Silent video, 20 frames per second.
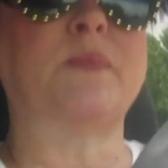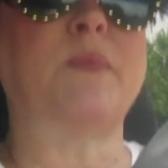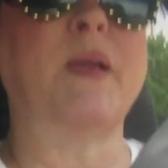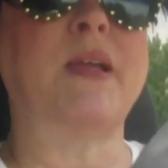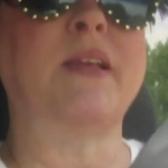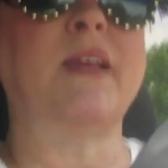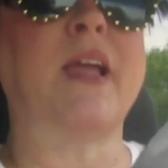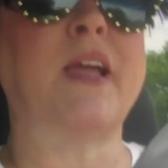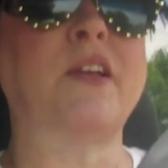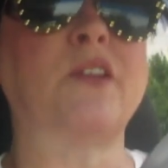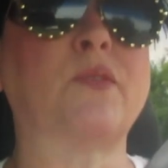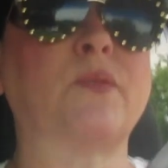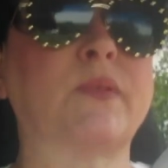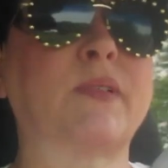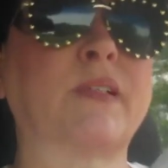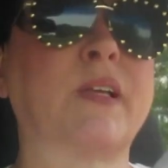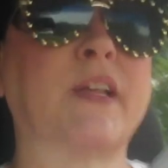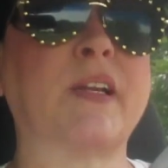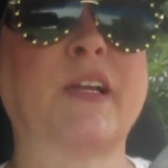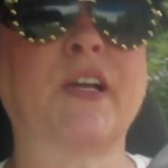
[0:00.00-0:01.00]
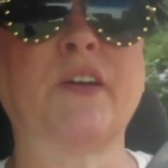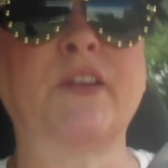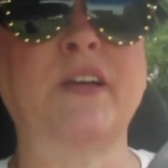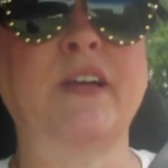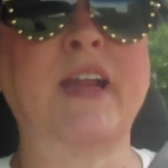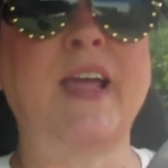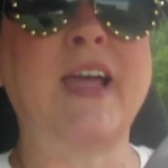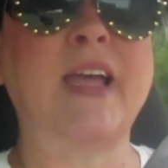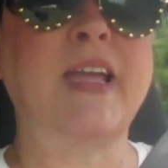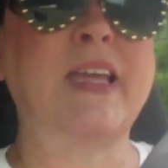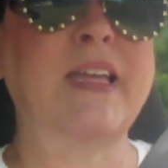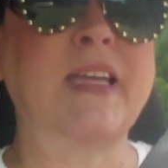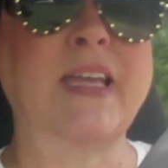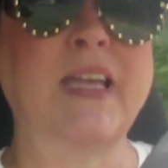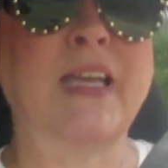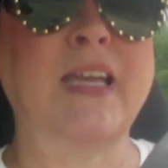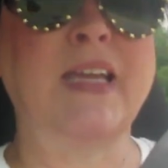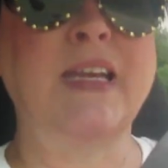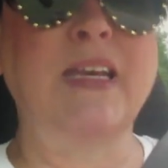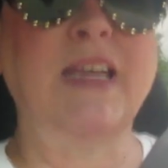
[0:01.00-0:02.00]
The man Daniel was going to go today,
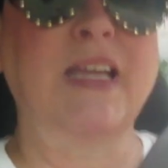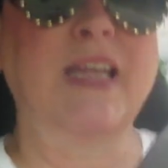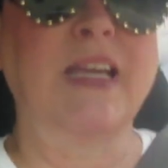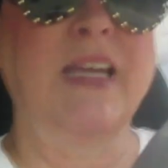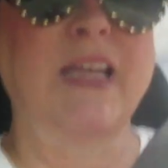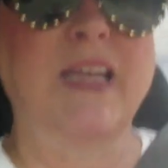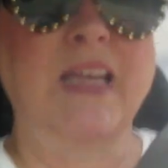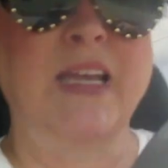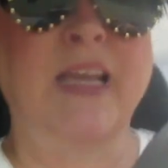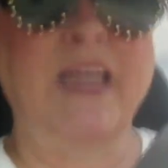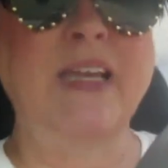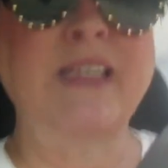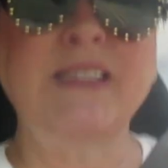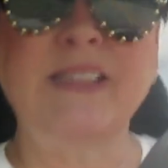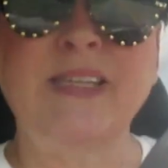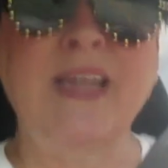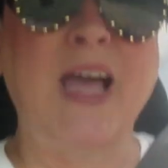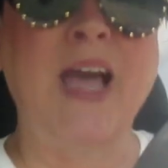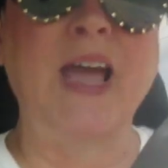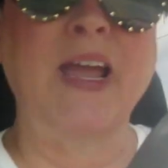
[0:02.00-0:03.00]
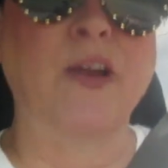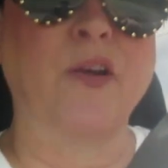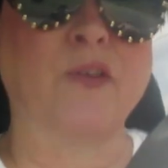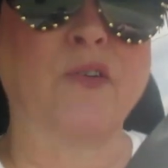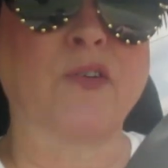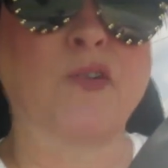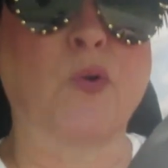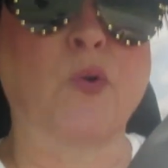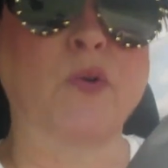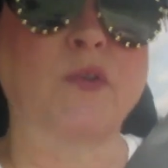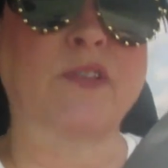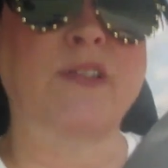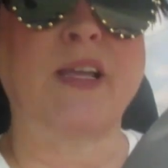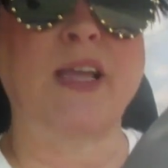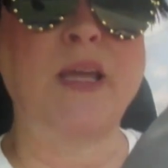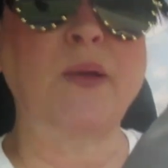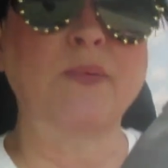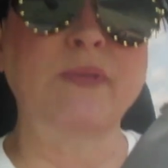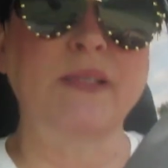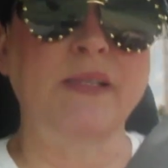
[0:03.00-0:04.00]
and he's tired. Of course,
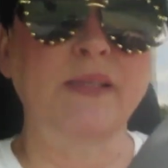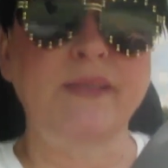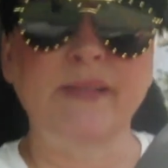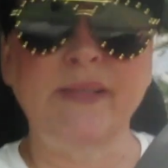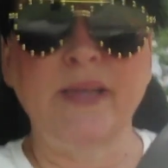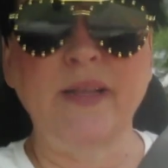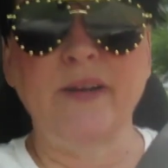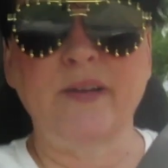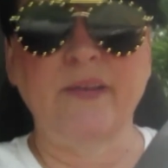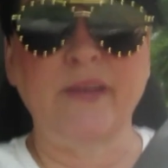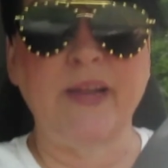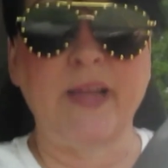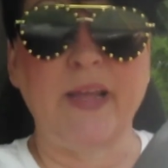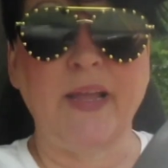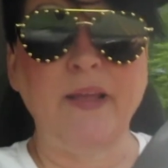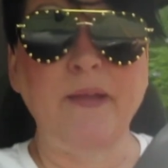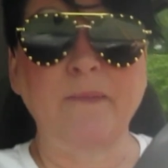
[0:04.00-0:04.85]
he was in the sun all day